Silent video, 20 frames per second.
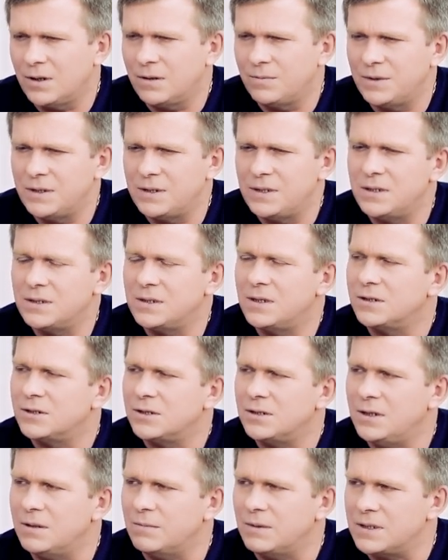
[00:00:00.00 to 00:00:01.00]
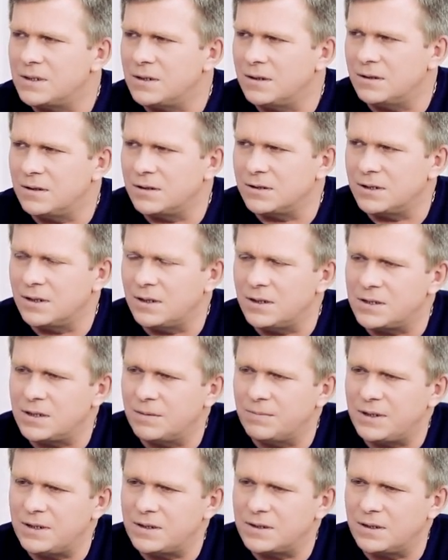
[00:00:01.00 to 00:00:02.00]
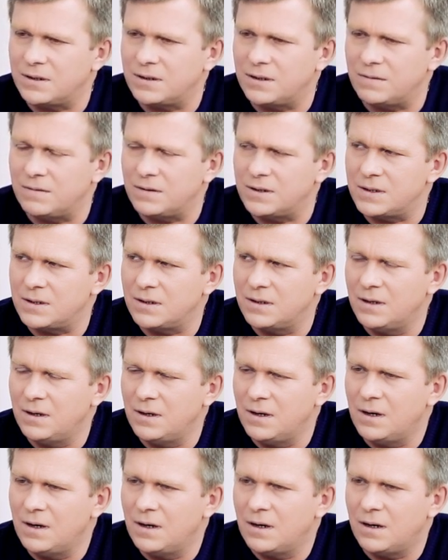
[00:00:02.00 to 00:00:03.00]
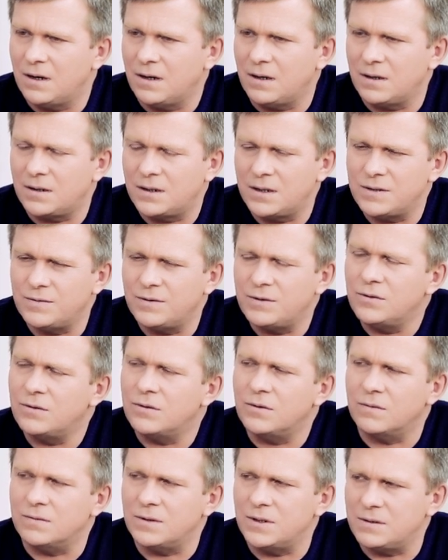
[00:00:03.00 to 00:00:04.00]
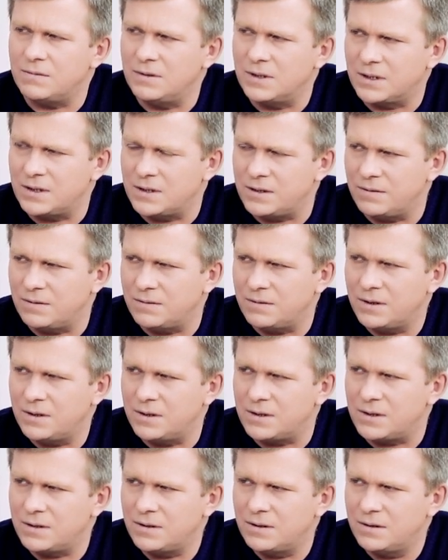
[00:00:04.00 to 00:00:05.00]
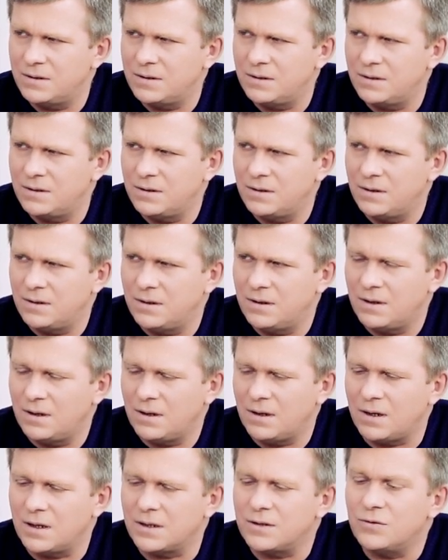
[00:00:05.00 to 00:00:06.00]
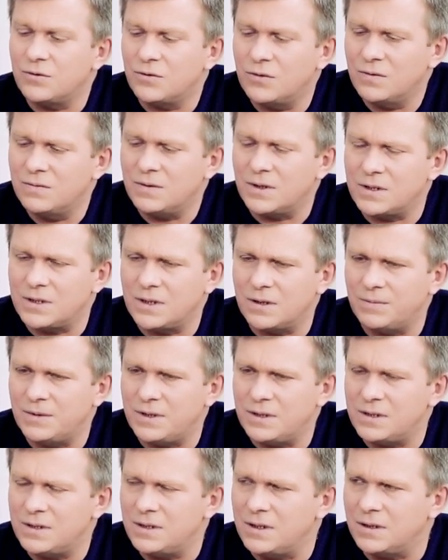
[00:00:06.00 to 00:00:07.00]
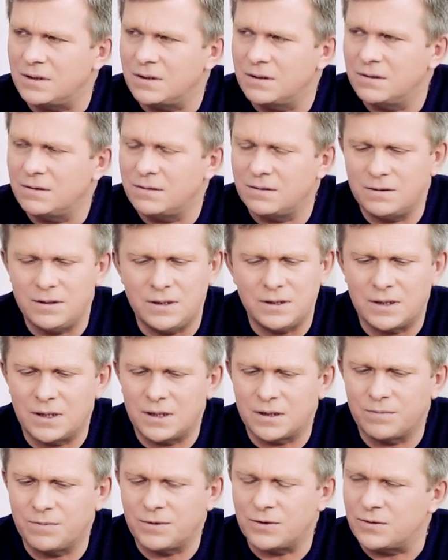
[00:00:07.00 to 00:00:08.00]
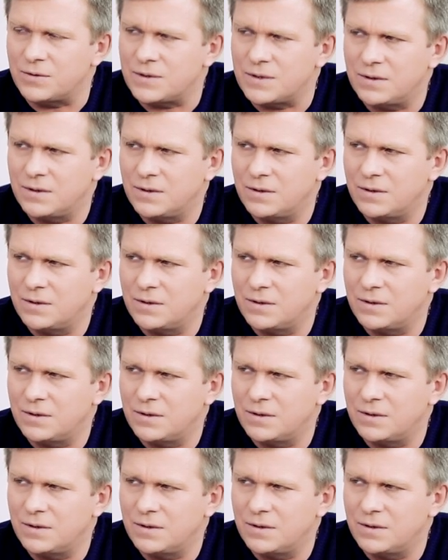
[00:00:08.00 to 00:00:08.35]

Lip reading: Well, even the demon here sort of agrees to stop. Yet, is spirituality really developing in them? And it's not that easy to gain spirituality.